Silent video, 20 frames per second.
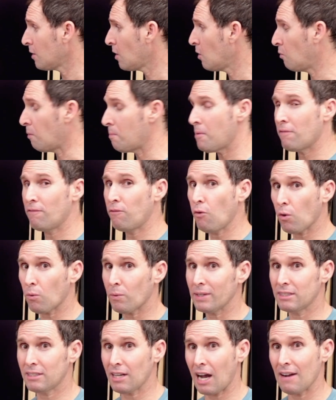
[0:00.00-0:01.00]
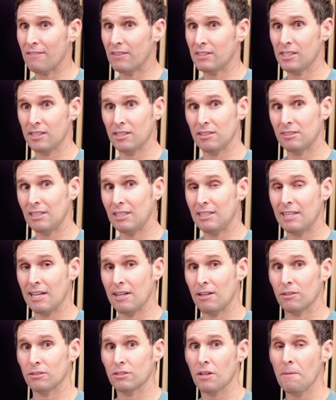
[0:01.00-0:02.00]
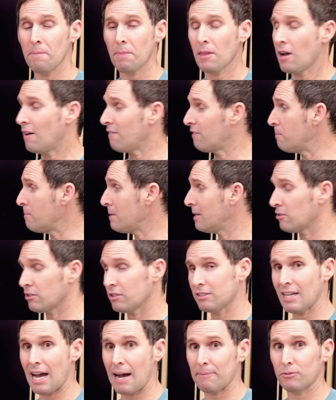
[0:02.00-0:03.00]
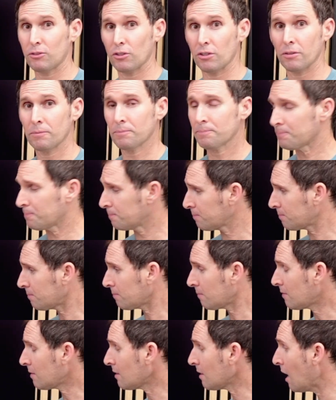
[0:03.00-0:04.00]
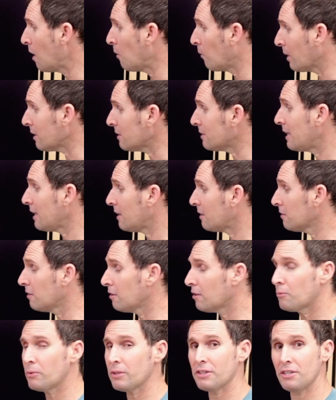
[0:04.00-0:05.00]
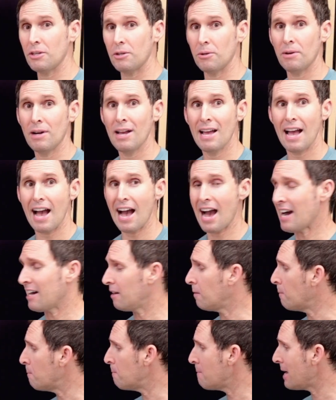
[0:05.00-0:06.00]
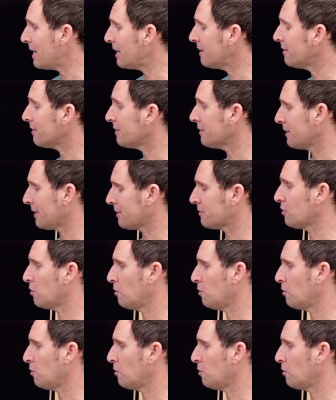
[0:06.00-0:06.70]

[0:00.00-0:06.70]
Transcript: Well, before we dive into the details of the meter adapter, I wanna take a look with you at a main electrical